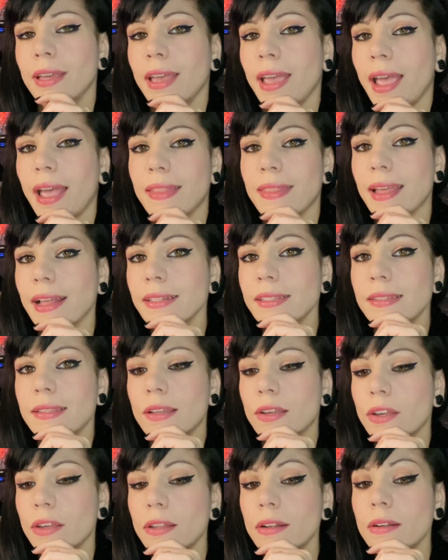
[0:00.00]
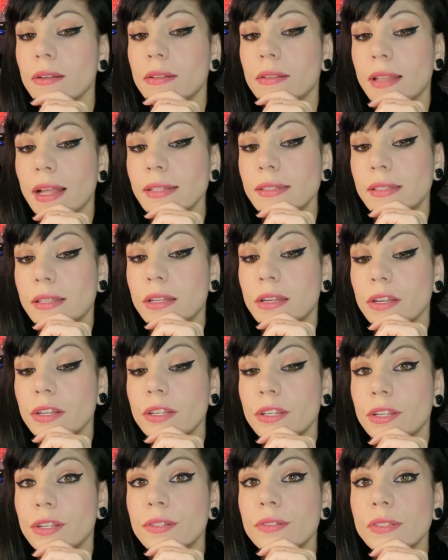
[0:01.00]
And that's the good
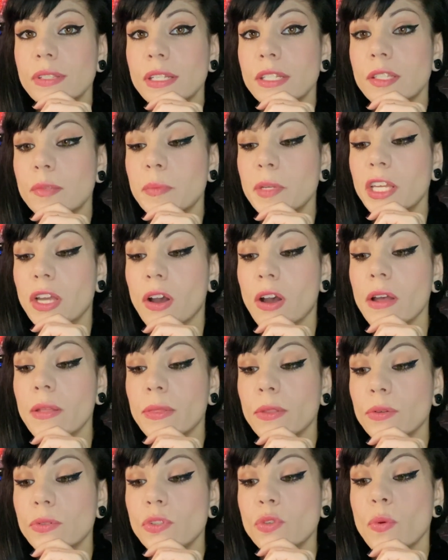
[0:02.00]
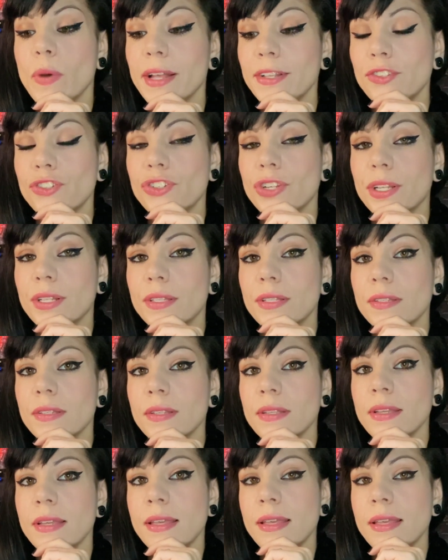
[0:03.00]
news. It's beyond those questions.